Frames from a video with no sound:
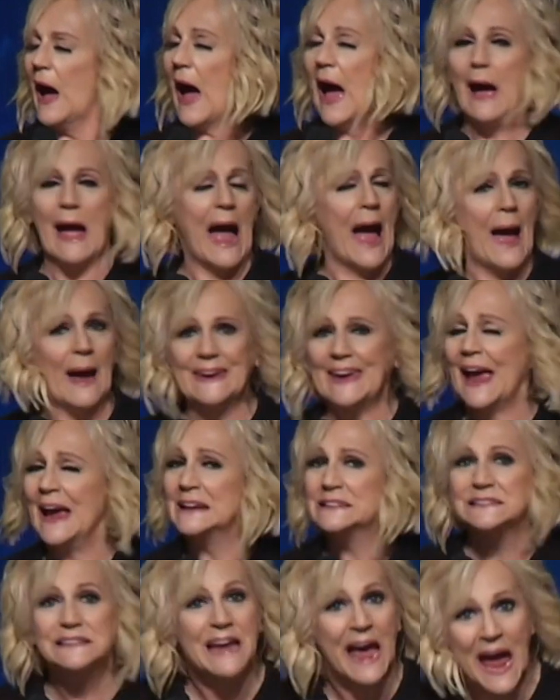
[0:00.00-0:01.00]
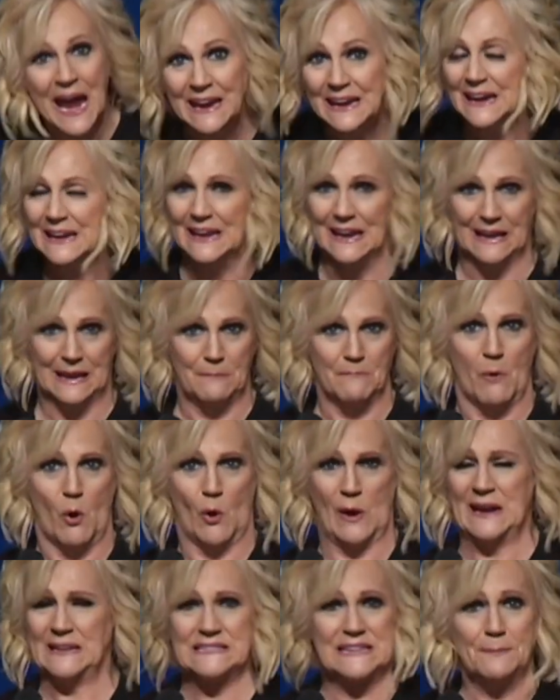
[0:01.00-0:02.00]
I, I can't take it
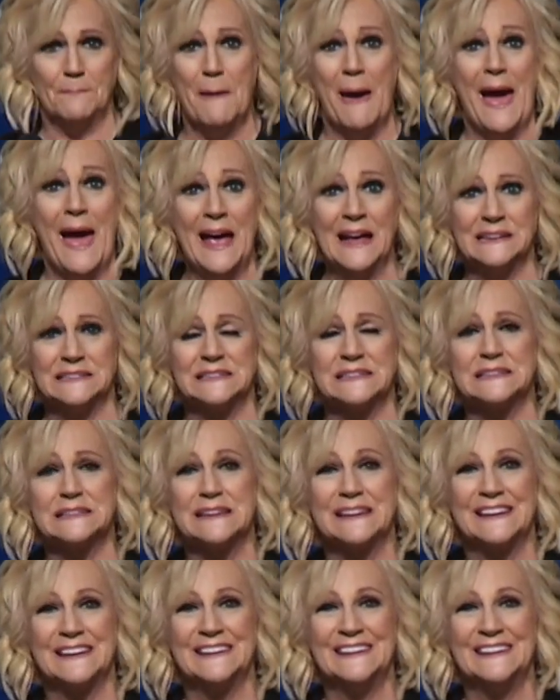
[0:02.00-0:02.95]
anymore. It's a mess.